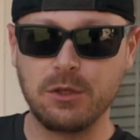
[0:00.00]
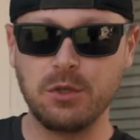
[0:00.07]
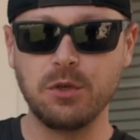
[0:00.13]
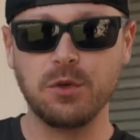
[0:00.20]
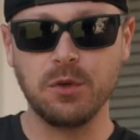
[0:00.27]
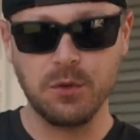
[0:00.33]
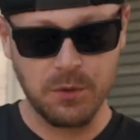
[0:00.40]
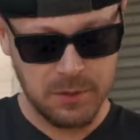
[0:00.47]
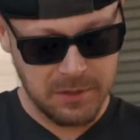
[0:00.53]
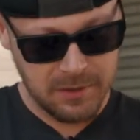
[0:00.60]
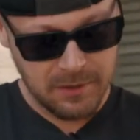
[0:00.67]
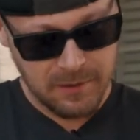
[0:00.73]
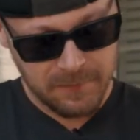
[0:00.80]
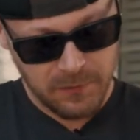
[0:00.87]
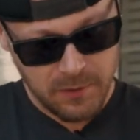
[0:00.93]
to
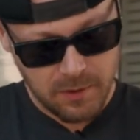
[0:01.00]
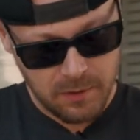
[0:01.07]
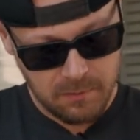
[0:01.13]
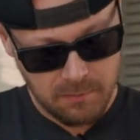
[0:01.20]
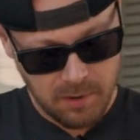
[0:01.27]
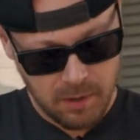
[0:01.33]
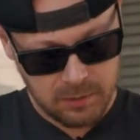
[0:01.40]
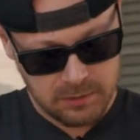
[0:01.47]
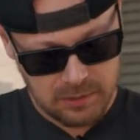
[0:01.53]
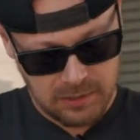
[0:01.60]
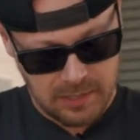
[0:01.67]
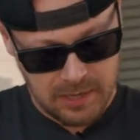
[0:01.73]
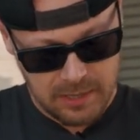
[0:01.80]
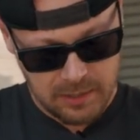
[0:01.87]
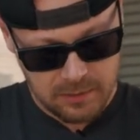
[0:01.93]
unbox a
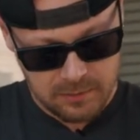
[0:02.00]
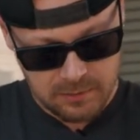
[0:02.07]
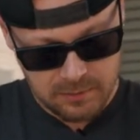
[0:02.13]
light?